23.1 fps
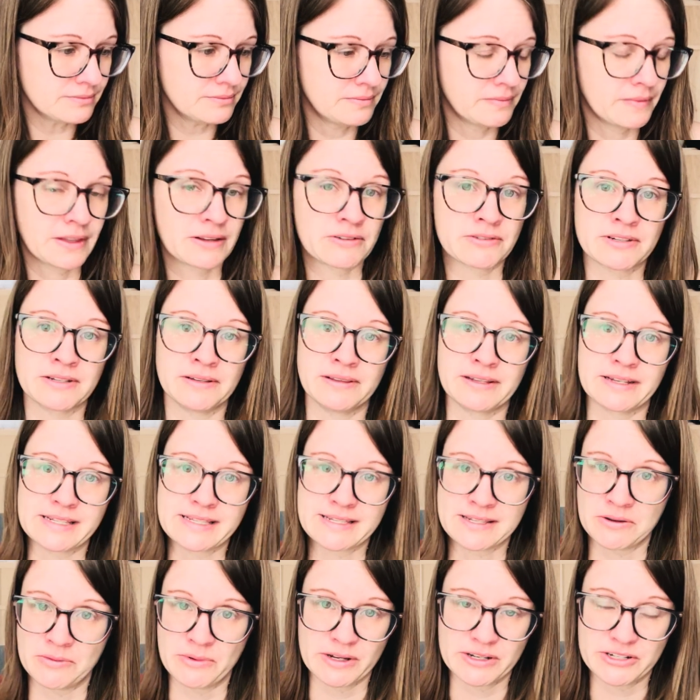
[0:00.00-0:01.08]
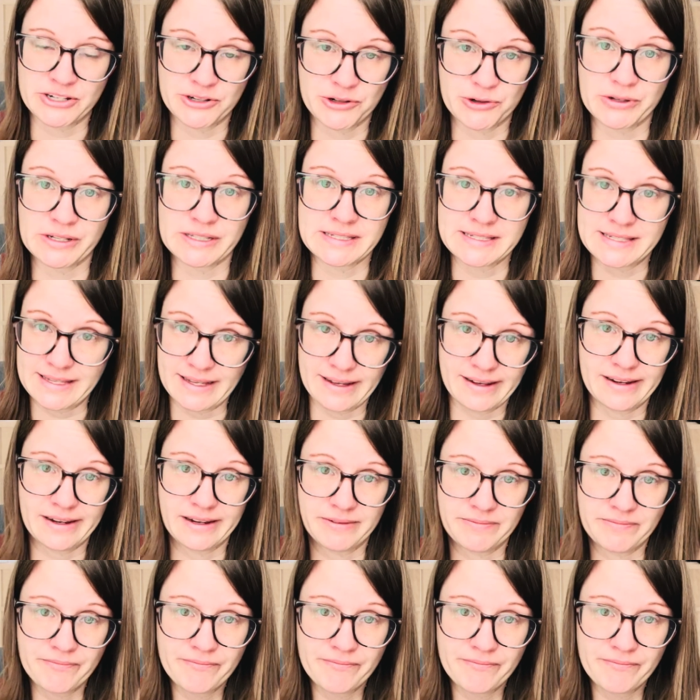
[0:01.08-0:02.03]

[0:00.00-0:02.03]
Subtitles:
there's only so much you can say.